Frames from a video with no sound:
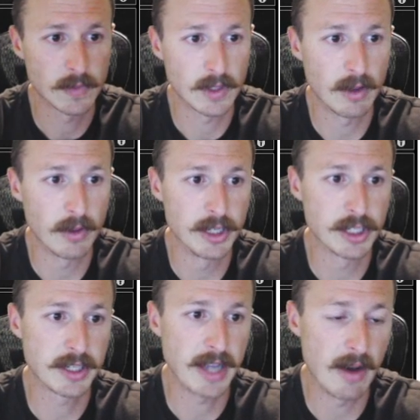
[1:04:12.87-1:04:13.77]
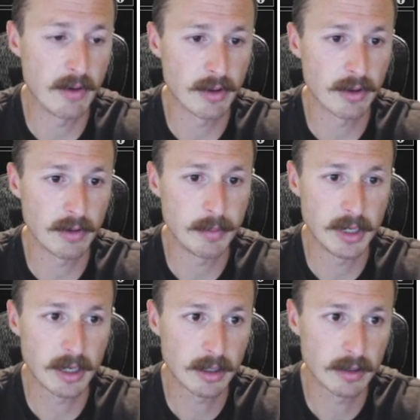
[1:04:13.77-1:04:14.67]
Oh, they just counter the
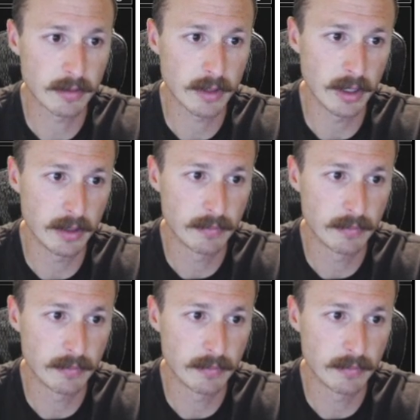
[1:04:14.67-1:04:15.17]
Cryptic? Okay.